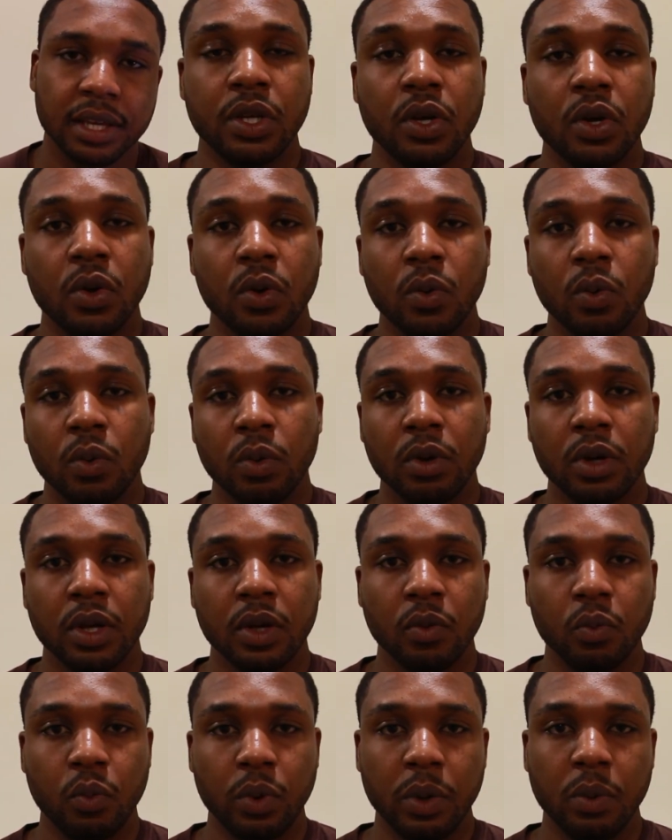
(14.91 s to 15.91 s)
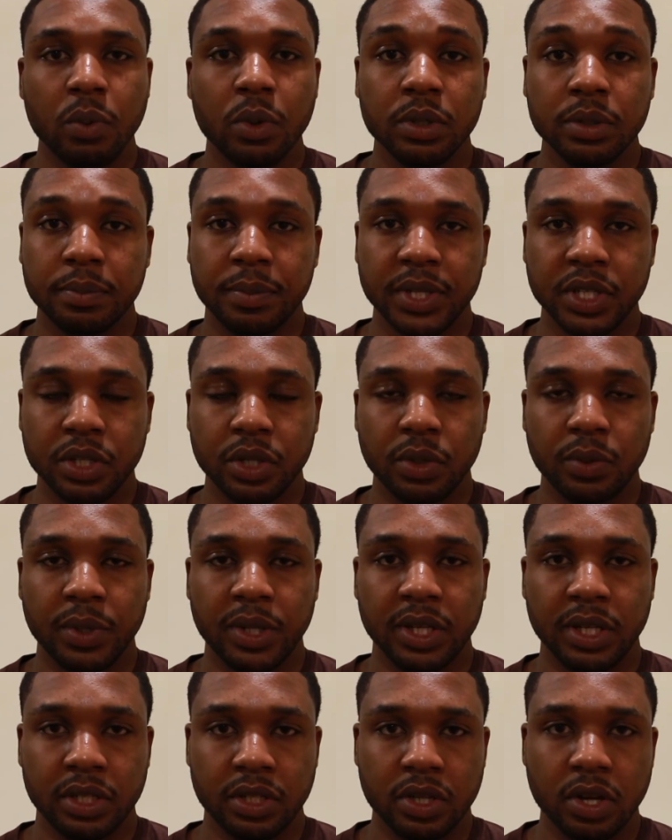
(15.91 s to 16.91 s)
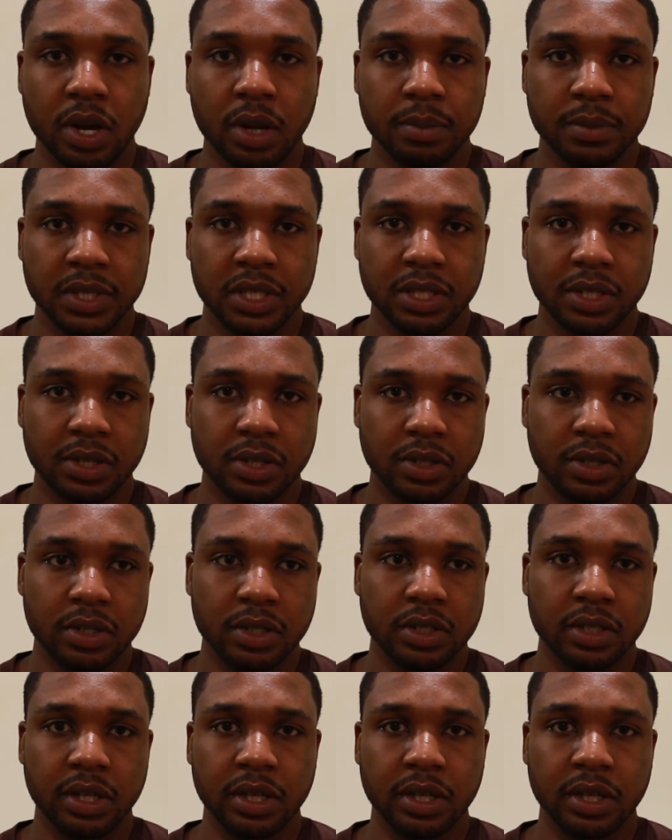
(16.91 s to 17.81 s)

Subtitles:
So we will be doing a dorm tour